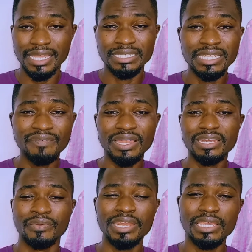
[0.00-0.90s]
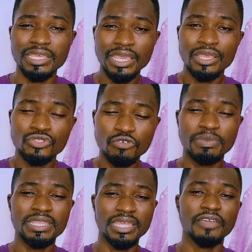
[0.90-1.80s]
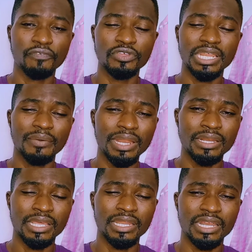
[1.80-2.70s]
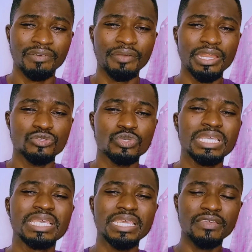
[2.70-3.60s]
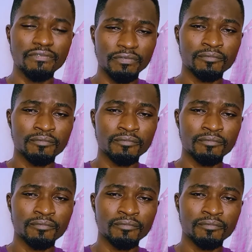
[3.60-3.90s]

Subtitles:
They are never ready to be there for you. They're never ready to give